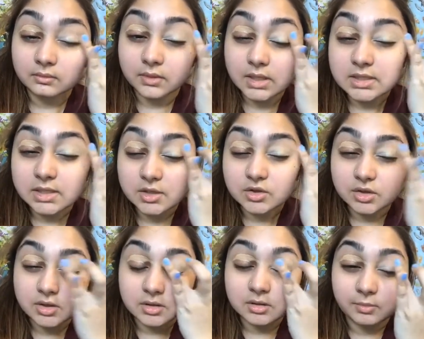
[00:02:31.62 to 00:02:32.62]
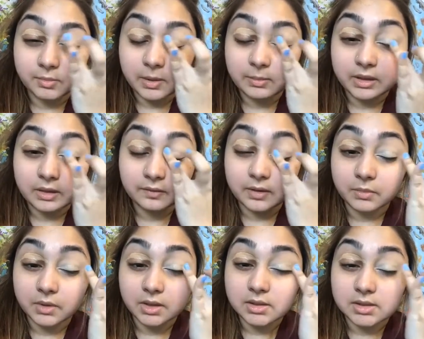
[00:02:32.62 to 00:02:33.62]
This is just the Maybelline
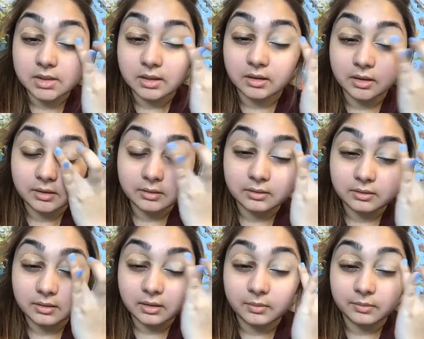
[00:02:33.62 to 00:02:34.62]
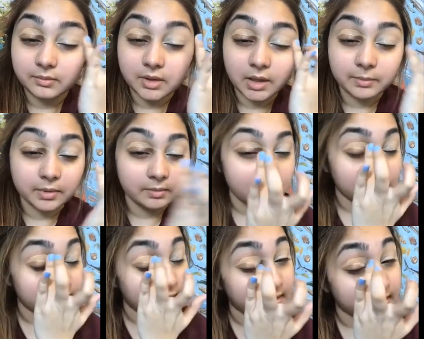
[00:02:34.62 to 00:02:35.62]
Setting Concealer. I'm priming my
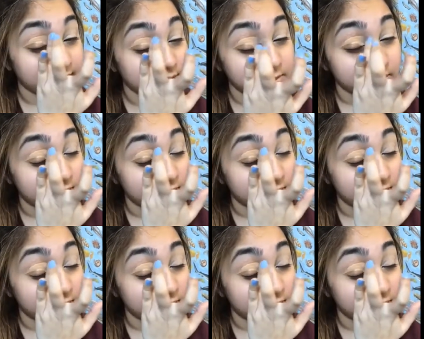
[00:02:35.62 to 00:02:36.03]
eyelids.